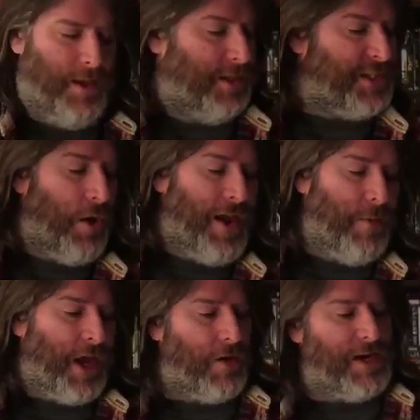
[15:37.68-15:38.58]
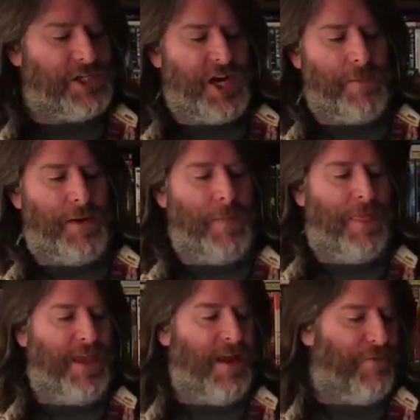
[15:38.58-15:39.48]
So here we go, ladies and gentlemen.
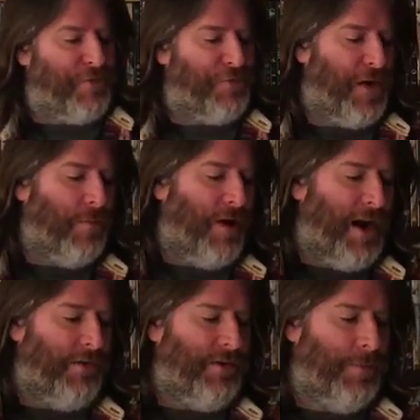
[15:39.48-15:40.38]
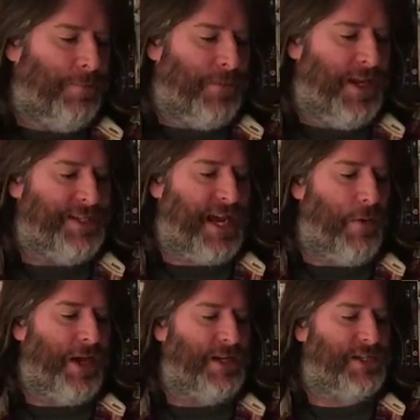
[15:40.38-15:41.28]
The film round is how
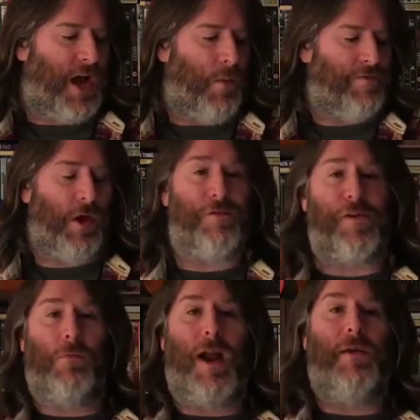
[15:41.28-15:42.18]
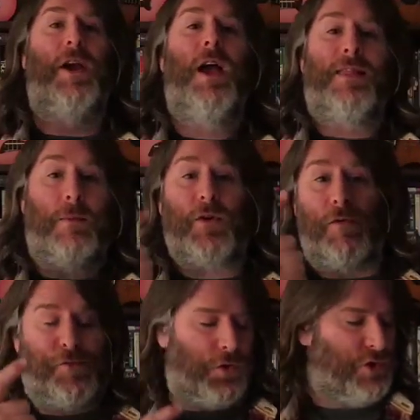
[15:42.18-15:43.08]
we're going to start. We've got film round, then we've got
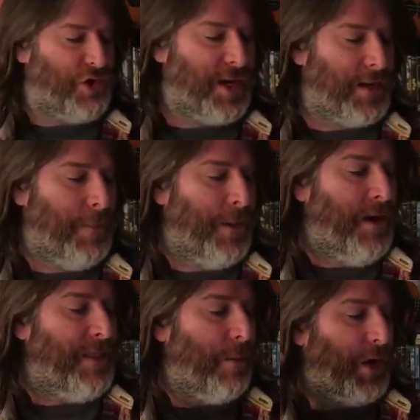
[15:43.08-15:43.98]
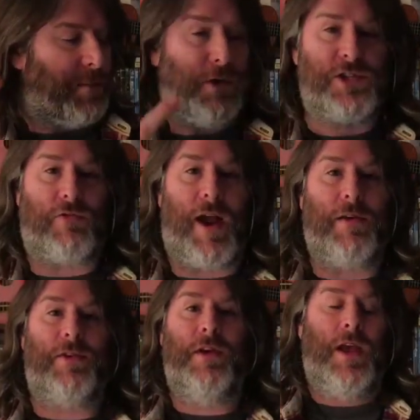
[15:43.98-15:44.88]
food and drink, then we've got the music
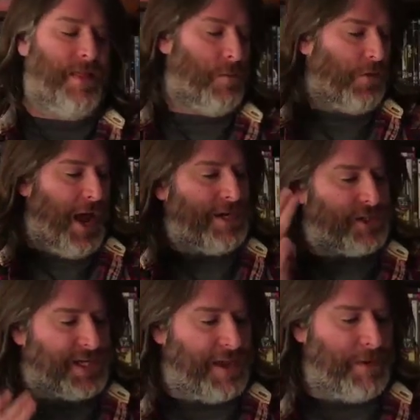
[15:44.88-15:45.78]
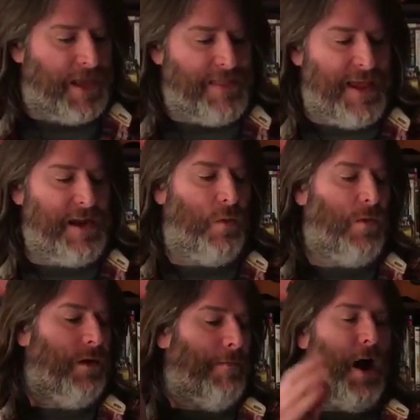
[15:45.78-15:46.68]
round, then we've got entertainment, and then
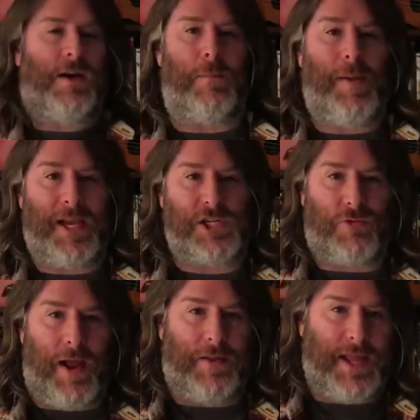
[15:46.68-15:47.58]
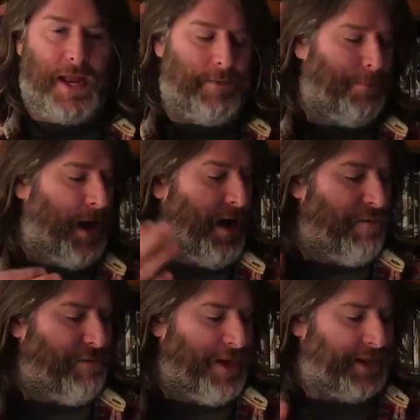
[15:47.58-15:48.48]
we'll mark a picture round at the end, and I'll
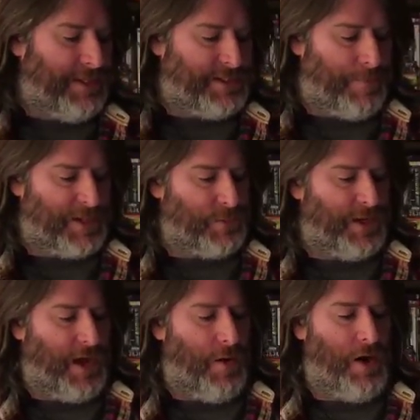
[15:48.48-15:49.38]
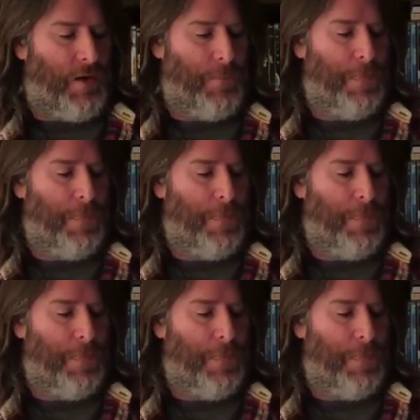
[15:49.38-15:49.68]
flick these up as we go along.